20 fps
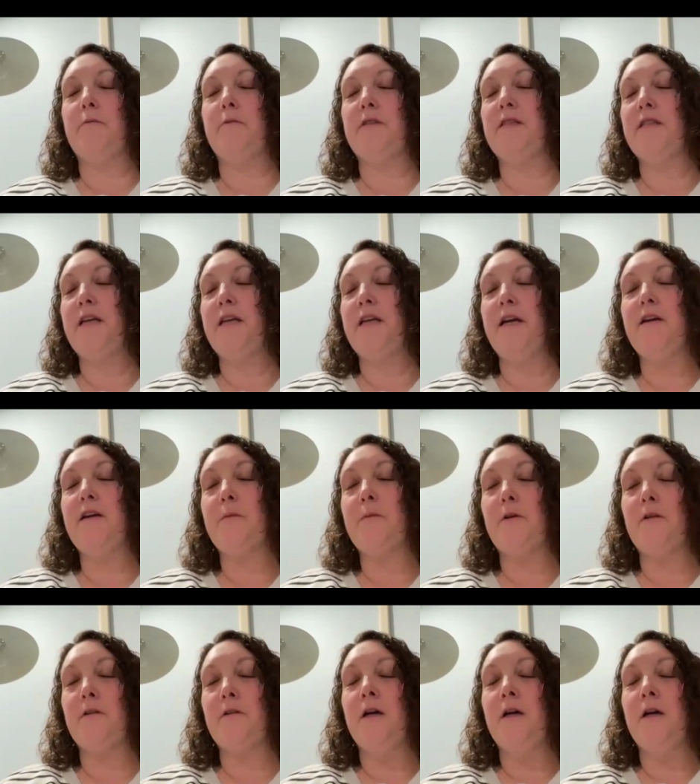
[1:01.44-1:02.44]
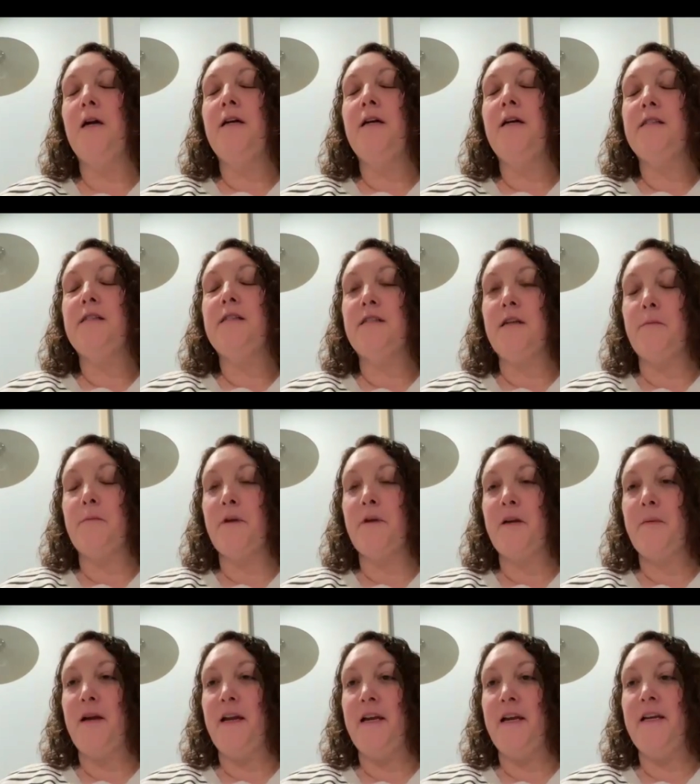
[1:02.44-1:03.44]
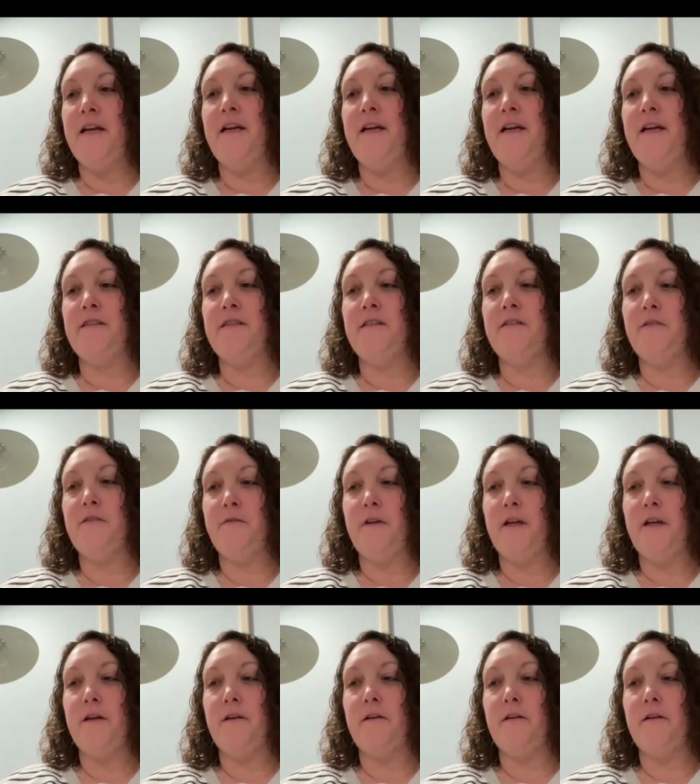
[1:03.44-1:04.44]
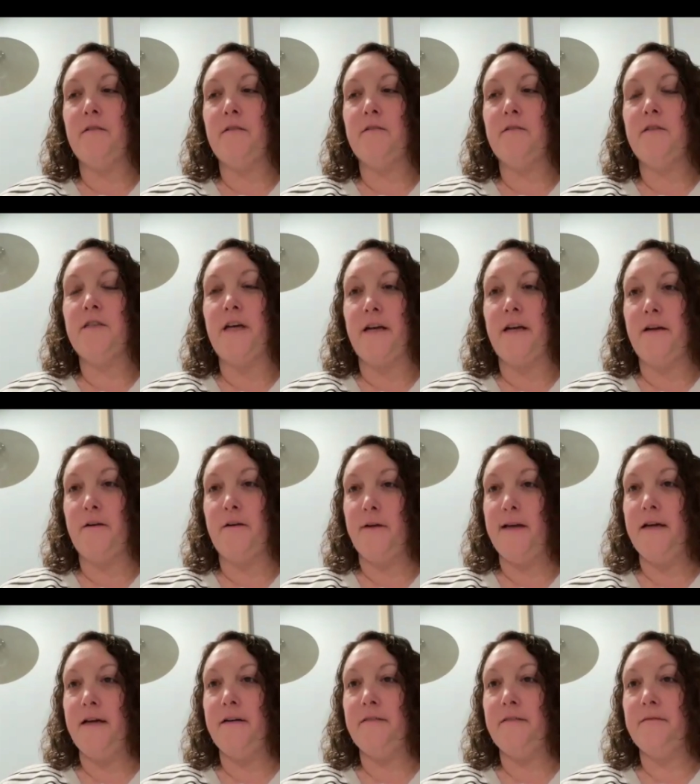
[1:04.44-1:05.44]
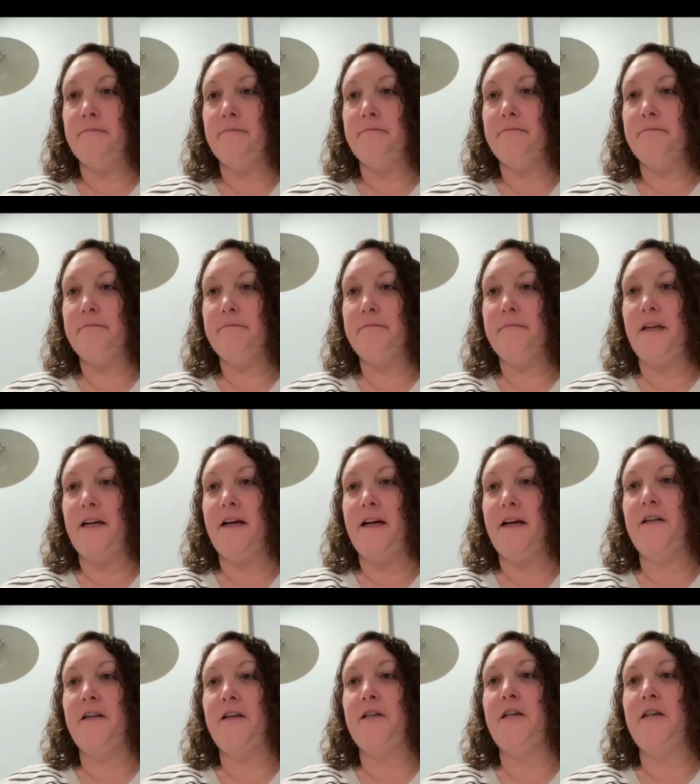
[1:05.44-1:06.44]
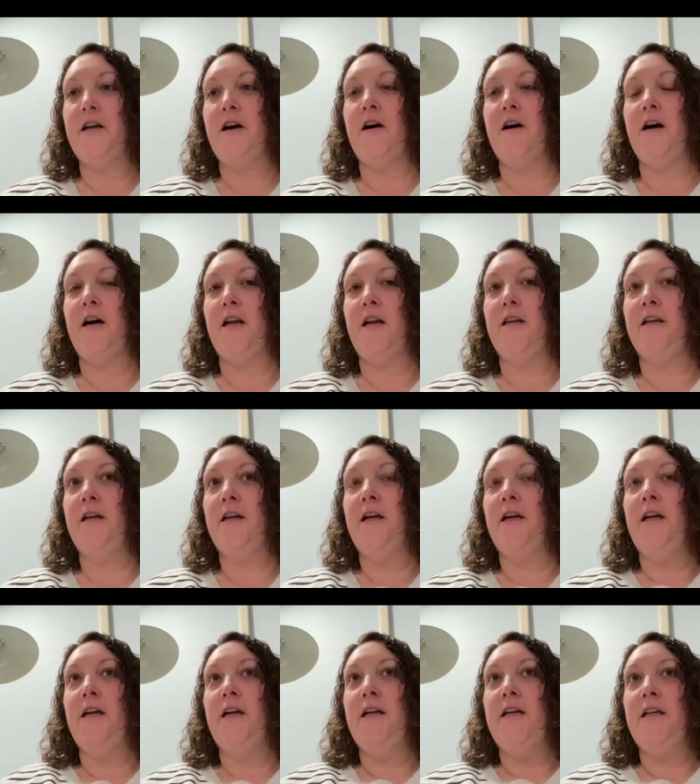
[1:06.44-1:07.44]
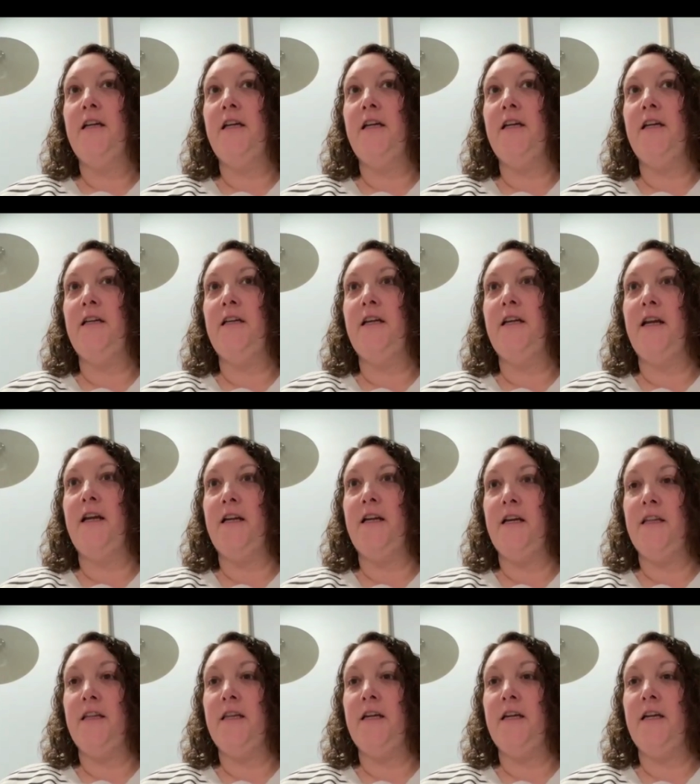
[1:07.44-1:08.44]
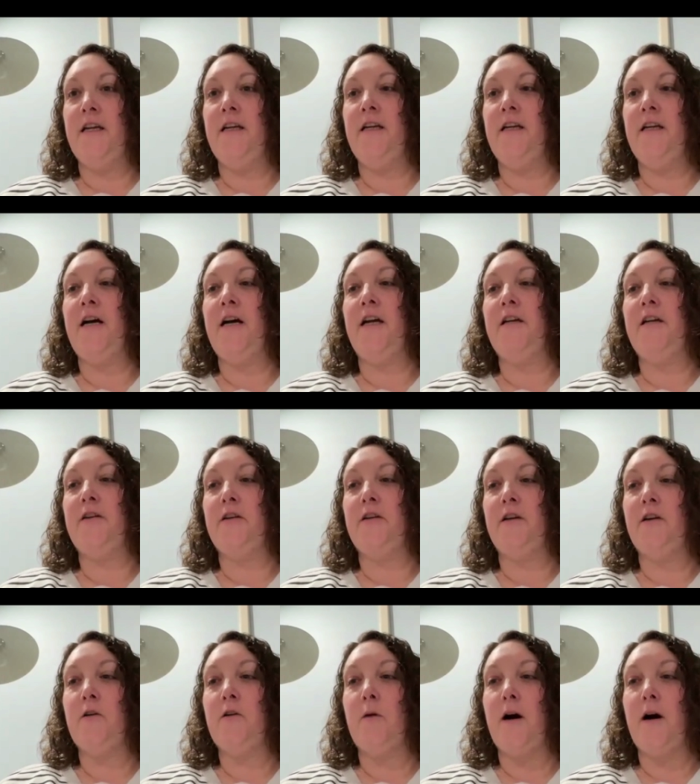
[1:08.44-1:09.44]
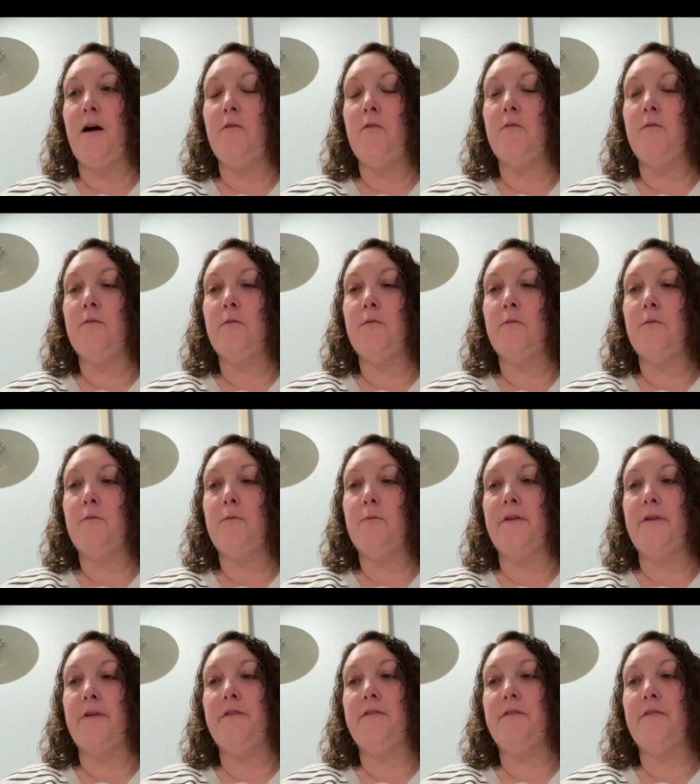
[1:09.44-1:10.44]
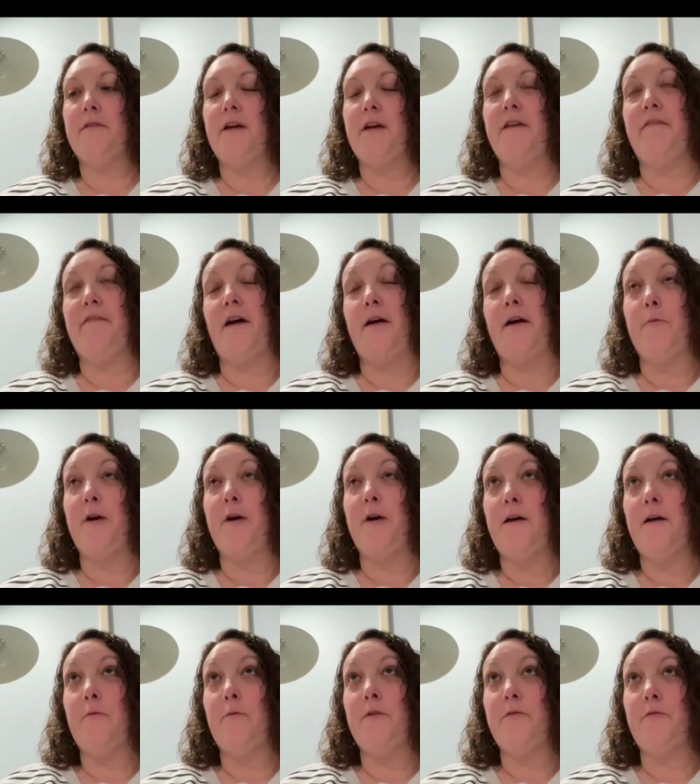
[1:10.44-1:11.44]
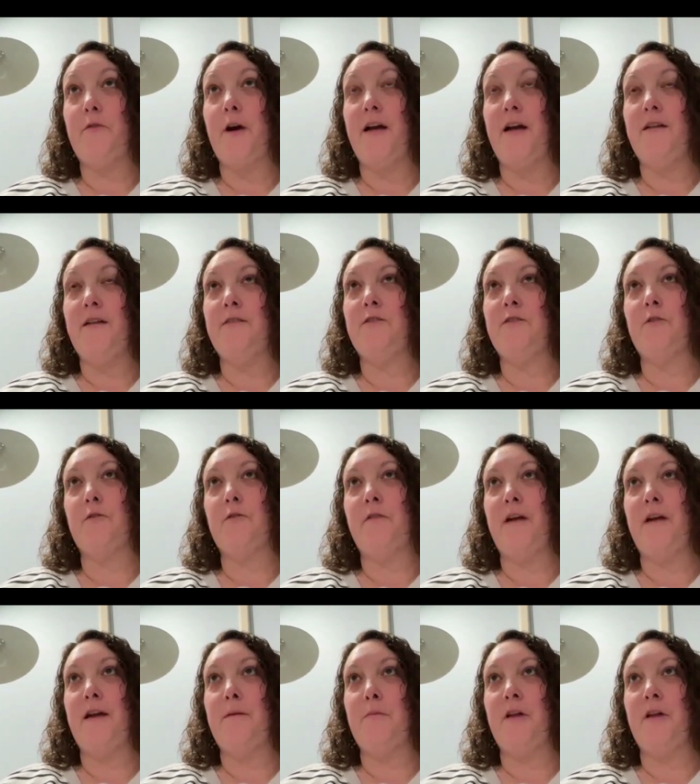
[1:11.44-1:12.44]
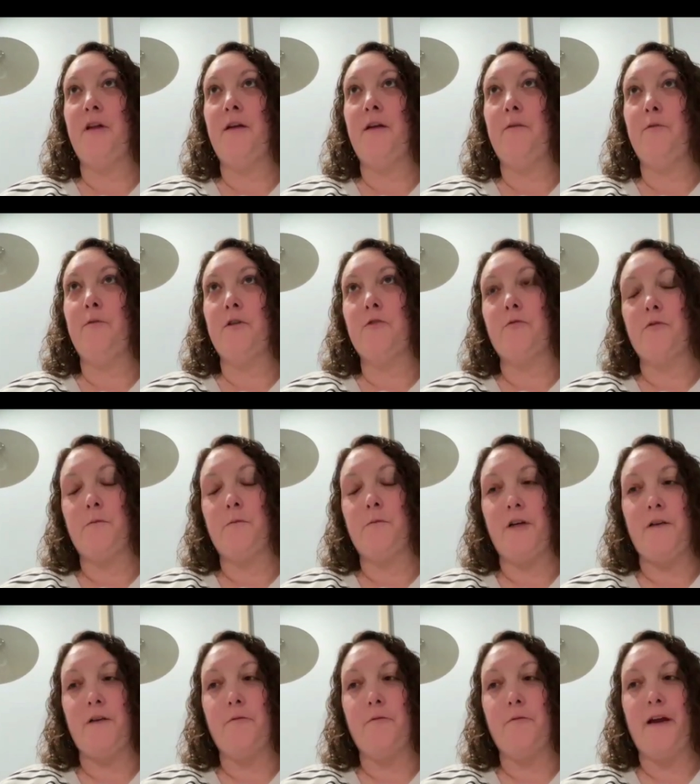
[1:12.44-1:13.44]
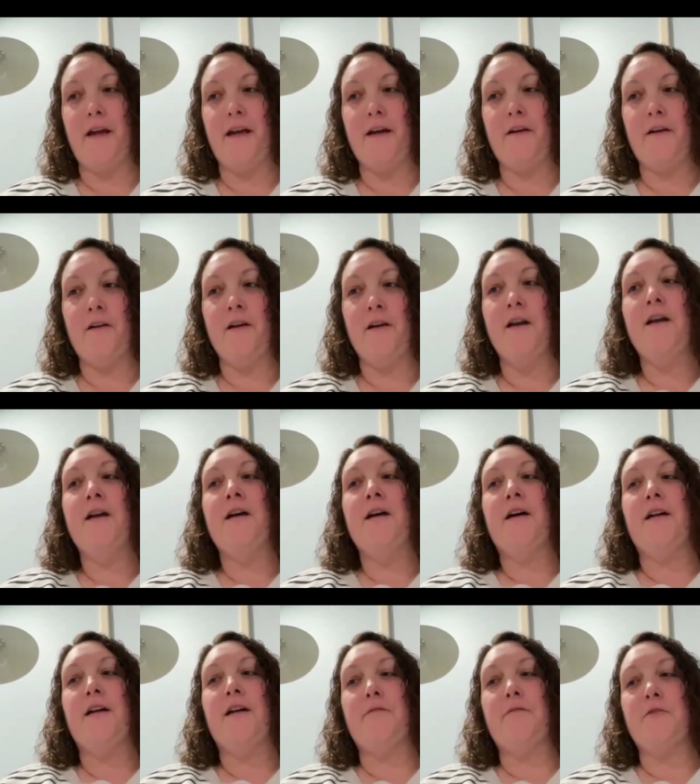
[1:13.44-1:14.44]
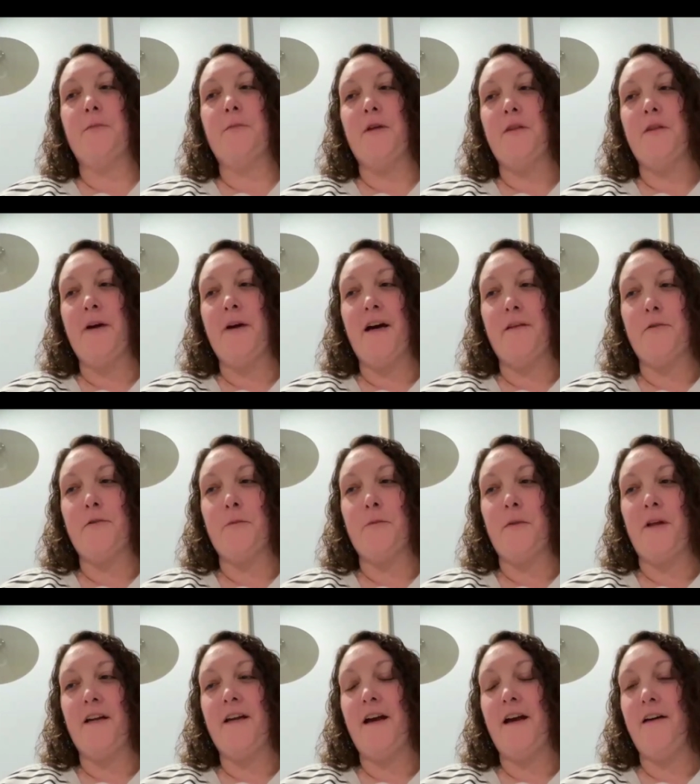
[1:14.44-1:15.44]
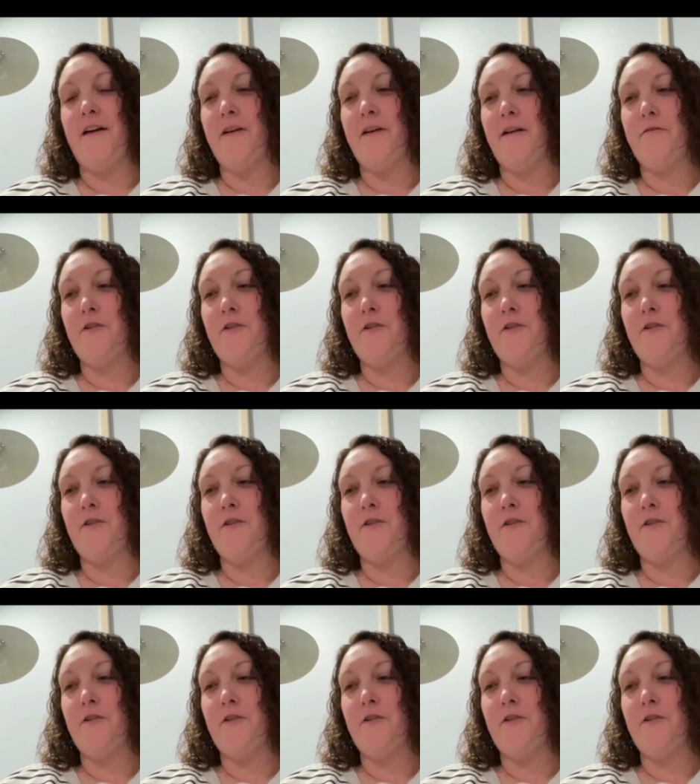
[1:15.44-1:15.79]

was terrible stomach pain and severe diarrhea. Like, I could not eat anything. I couldn't go out with, if I went out with friends or family, which was pretty rare, I'd have to be in the bathroom like a half